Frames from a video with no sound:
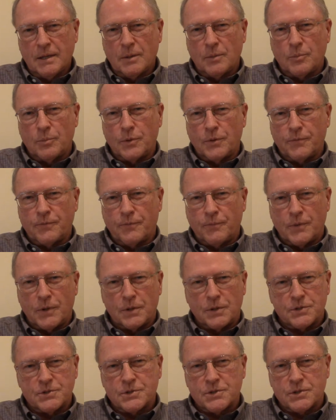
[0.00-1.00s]

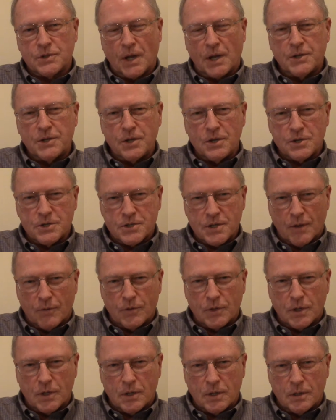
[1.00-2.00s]
In
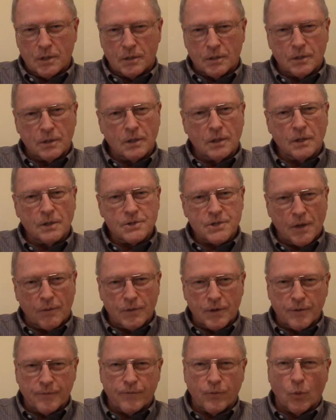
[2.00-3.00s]
1970, in
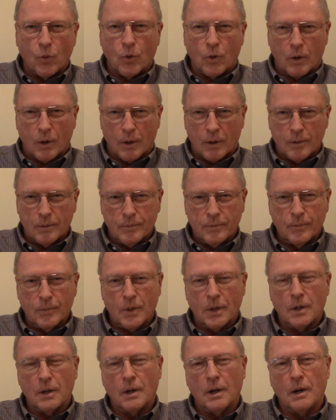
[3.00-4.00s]
74,
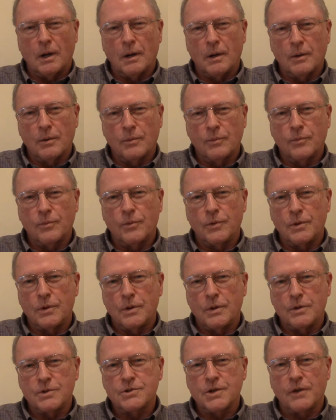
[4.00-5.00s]

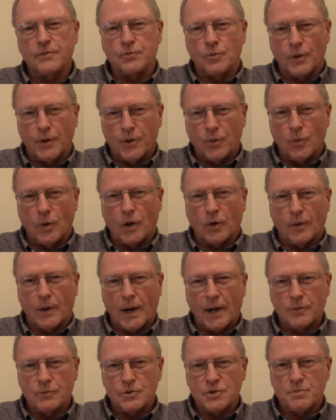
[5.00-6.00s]
the Safe Drinking Water
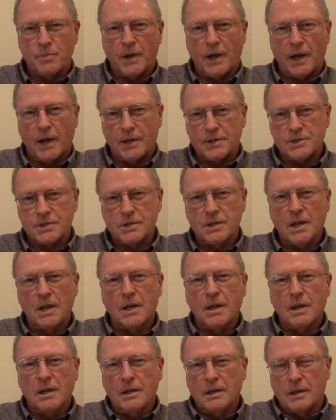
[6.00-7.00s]
Act was passed,
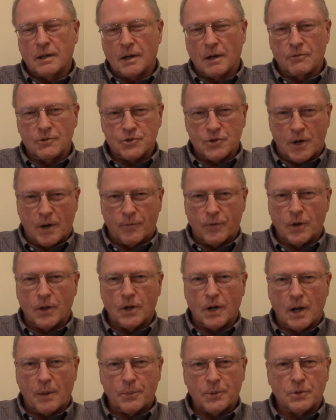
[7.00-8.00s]
and I was offered
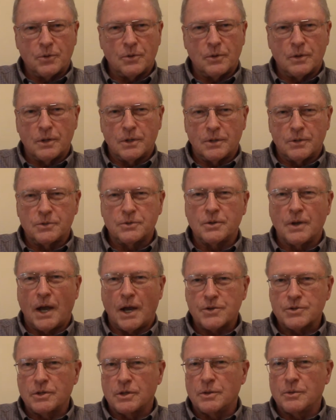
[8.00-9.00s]
an opportunity to
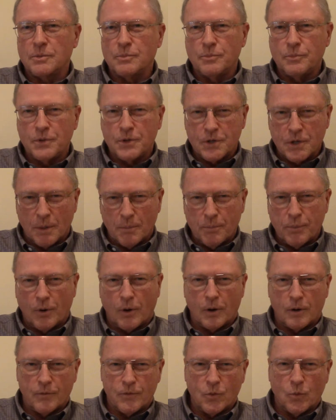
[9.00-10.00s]
actually become
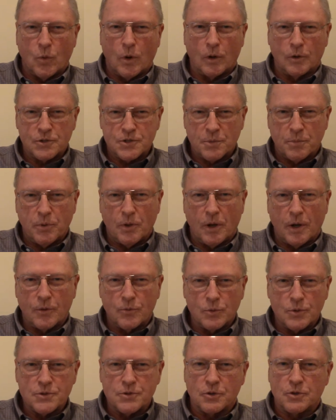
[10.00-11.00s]
part of the water supply
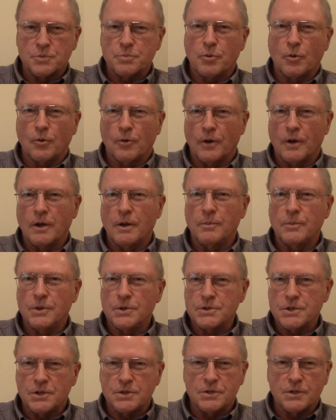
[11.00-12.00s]
research program in
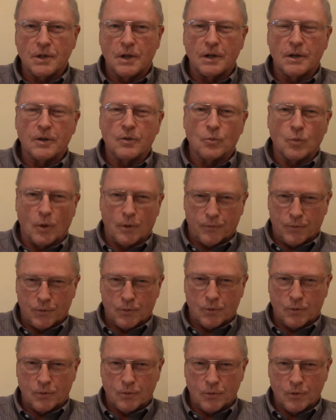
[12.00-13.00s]
Cincinnati and work for
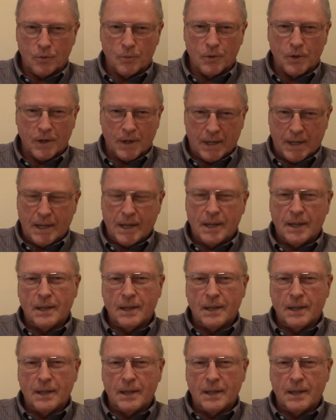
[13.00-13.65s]
Gordon Robeck.